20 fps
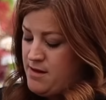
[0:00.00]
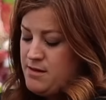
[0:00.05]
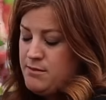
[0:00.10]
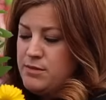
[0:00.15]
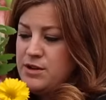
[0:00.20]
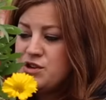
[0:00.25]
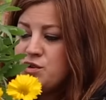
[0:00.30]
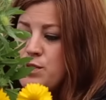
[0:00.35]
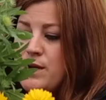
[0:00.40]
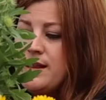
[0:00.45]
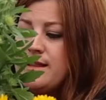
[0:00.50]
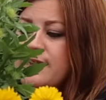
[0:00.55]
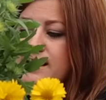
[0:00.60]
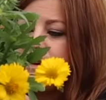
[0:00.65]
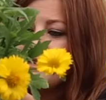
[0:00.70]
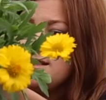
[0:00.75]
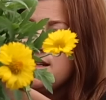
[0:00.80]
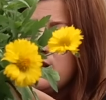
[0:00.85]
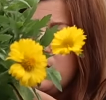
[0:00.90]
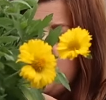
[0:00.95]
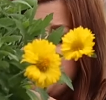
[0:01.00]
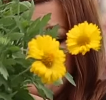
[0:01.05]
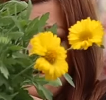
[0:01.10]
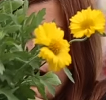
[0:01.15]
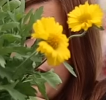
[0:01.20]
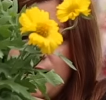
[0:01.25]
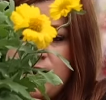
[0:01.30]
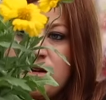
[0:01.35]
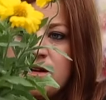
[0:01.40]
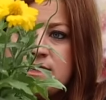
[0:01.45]
between these and the
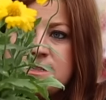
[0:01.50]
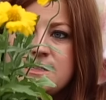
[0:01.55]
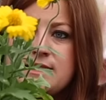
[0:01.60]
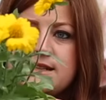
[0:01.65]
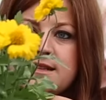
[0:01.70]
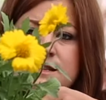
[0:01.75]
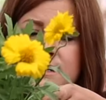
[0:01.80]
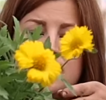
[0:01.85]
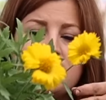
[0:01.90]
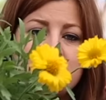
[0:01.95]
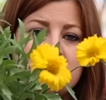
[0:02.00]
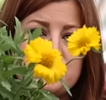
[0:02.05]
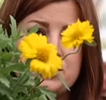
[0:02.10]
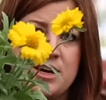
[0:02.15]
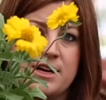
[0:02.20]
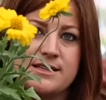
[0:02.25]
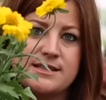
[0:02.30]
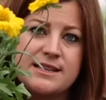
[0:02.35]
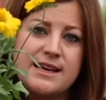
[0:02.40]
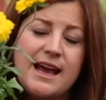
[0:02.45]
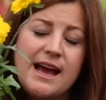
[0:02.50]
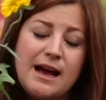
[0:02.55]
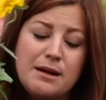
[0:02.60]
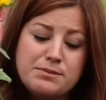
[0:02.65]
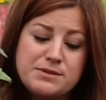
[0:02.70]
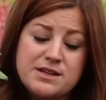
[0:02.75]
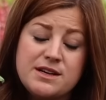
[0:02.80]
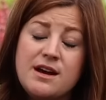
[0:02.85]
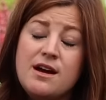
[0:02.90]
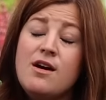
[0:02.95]
perennial is that these just
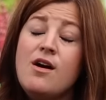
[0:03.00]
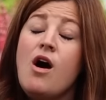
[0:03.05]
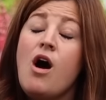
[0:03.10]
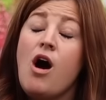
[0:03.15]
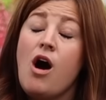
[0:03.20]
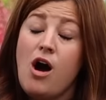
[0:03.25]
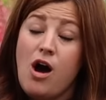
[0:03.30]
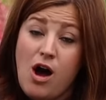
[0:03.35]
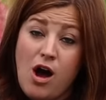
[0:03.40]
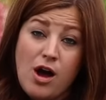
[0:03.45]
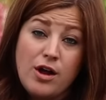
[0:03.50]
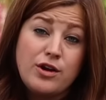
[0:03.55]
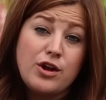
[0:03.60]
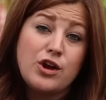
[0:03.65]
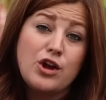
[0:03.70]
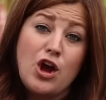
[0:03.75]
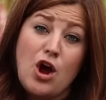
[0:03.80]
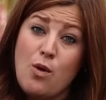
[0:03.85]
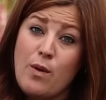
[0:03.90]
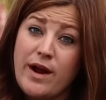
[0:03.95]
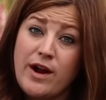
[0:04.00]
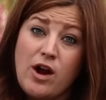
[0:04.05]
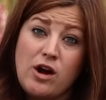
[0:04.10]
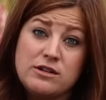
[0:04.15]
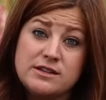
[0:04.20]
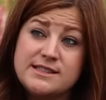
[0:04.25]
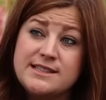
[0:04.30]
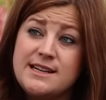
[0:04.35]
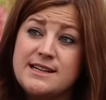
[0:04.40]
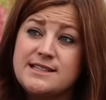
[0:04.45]
kept on going all
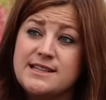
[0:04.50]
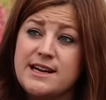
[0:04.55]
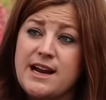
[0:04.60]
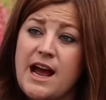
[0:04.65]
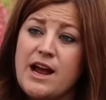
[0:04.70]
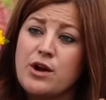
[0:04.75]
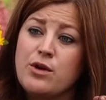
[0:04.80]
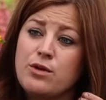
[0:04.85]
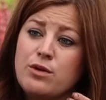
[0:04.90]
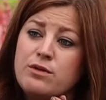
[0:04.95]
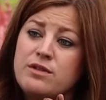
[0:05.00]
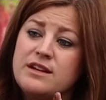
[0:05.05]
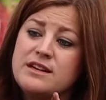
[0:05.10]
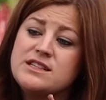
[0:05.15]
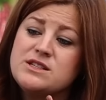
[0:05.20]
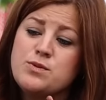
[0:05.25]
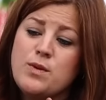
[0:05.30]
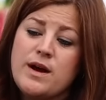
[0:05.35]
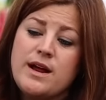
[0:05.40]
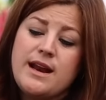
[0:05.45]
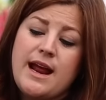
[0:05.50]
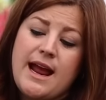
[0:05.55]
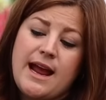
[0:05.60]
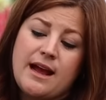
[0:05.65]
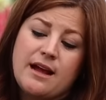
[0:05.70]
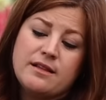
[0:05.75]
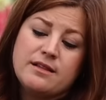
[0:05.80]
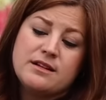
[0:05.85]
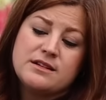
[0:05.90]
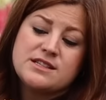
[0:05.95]
season. I grew this one
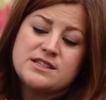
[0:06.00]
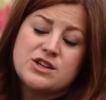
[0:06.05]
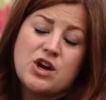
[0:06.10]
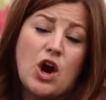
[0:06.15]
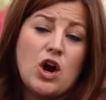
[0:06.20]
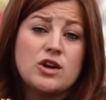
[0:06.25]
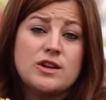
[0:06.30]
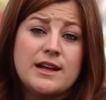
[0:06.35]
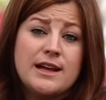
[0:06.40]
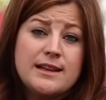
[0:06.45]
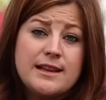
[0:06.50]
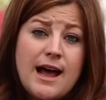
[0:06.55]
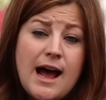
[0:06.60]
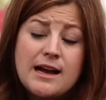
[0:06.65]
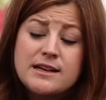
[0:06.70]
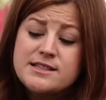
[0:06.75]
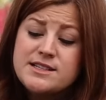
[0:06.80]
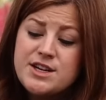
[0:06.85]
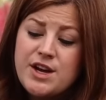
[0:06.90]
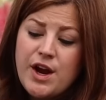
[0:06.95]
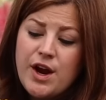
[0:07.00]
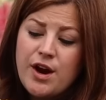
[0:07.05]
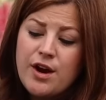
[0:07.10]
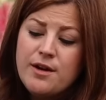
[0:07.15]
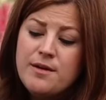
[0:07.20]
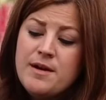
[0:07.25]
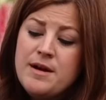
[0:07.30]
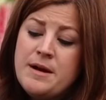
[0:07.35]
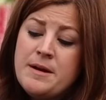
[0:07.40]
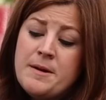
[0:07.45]
and the scarlet last
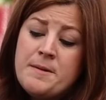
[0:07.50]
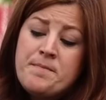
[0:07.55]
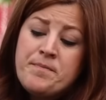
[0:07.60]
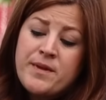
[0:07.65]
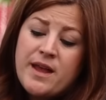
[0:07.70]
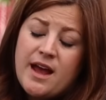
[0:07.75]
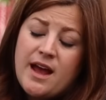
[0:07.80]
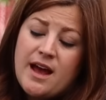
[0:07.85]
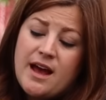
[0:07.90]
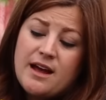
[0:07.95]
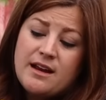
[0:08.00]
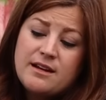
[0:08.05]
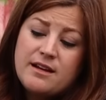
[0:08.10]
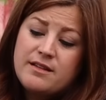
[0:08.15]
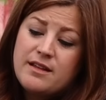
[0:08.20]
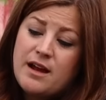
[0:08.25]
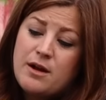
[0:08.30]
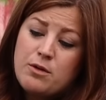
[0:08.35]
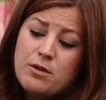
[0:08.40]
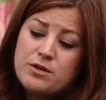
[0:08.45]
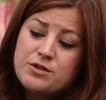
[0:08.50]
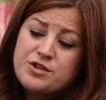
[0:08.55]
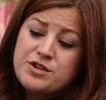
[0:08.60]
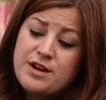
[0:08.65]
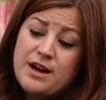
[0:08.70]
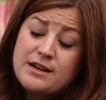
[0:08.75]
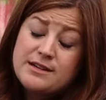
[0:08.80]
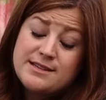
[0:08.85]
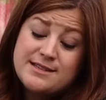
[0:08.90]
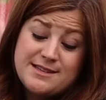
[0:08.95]
year and they were
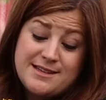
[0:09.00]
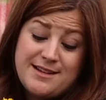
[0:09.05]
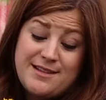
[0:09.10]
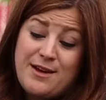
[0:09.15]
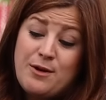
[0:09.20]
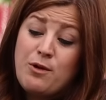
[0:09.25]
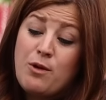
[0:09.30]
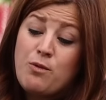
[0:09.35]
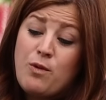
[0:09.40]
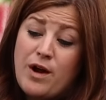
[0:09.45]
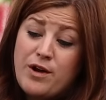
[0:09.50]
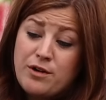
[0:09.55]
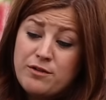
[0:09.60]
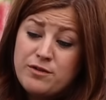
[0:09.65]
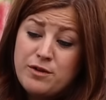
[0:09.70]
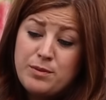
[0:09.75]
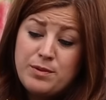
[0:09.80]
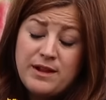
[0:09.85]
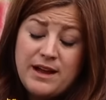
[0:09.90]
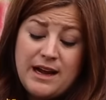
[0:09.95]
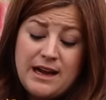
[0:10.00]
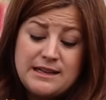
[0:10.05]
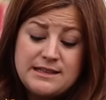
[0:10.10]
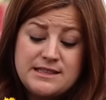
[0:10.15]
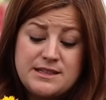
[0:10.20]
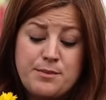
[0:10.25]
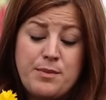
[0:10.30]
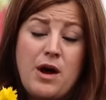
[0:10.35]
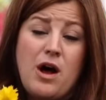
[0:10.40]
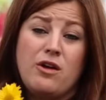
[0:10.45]
just, they were wonderful plants.
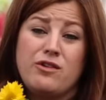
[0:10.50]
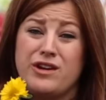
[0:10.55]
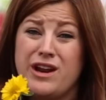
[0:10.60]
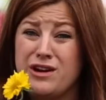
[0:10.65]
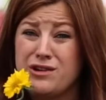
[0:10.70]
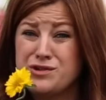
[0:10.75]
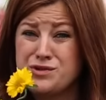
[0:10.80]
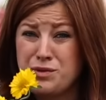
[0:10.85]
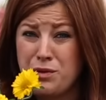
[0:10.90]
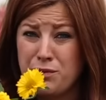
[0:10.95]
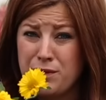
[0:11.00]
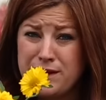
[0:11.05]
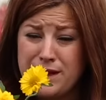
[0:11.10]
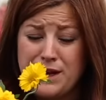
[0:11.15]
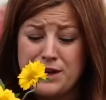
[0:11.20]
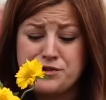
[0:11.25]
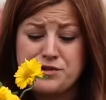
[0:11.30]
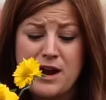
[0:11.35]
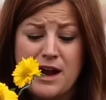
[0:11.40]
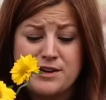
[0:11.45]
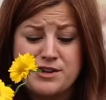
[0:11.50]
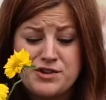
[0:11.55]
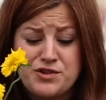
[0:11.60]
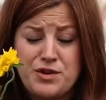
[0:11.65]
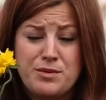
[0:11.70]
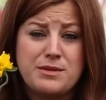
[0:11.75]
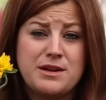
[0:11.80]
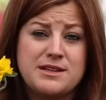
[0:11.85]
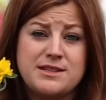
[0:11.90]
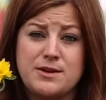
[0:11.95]
The pollinators were really attracted to
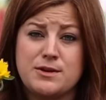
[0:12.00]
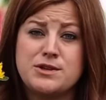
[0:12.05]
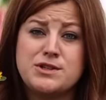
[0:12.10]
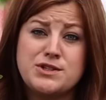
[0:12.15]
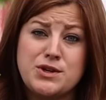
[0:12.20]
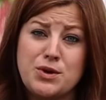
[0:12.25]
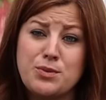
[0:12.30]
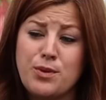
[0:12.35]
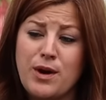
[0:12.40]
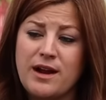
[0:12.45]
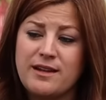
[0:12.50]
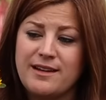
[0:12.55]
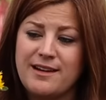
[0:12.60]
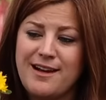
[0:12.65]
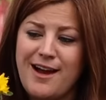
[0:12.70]
them because they're so brightly